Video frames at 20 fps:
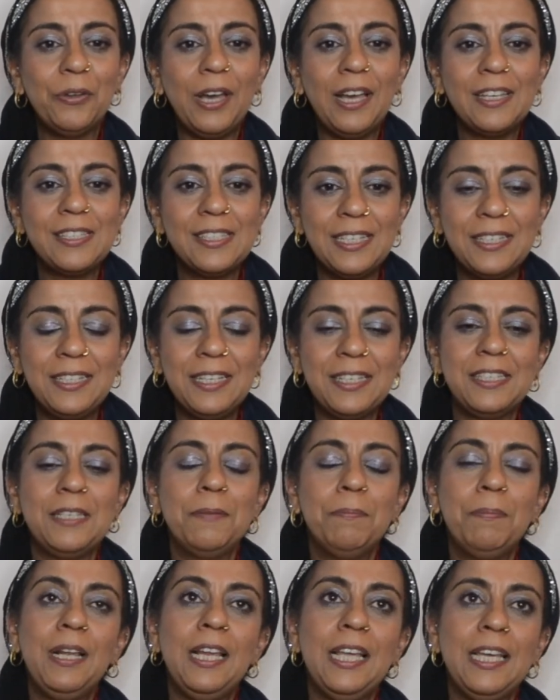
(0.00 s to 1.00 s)
aesthetics
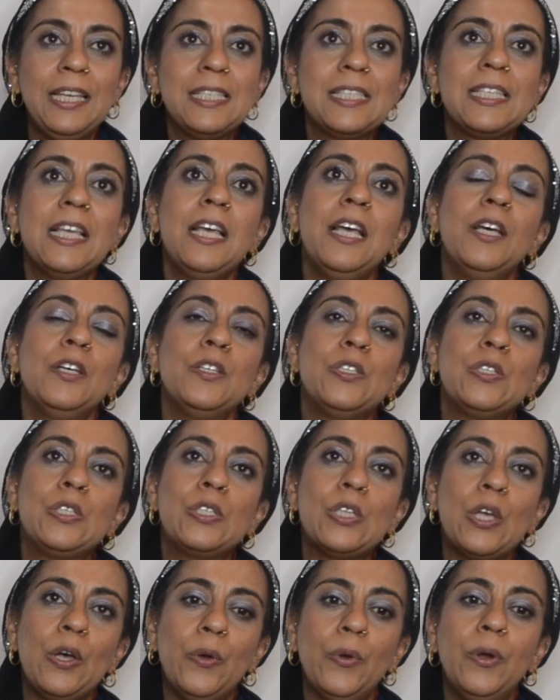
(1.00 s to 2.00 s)
in place.
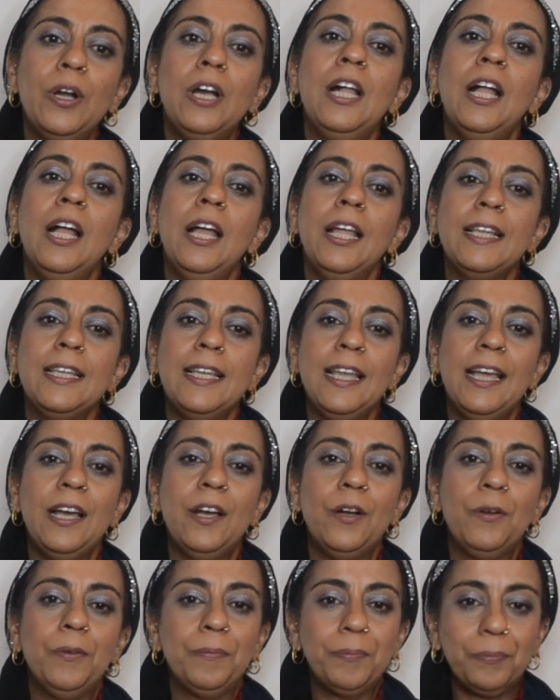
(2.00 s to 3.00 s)
So
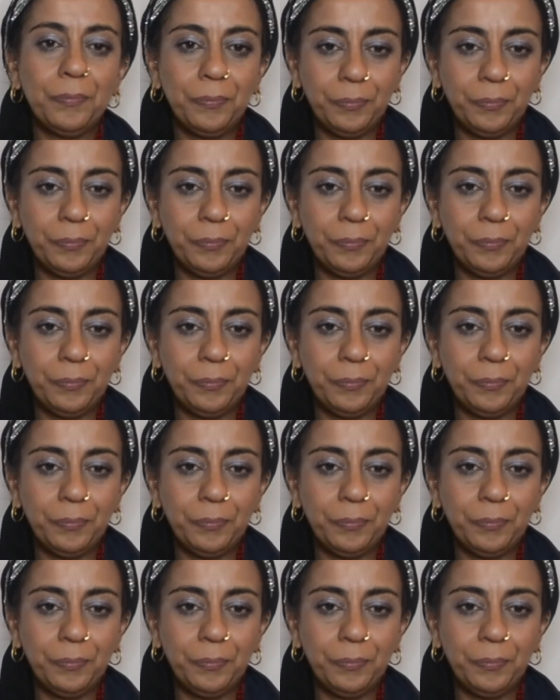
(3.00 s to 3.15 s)
now,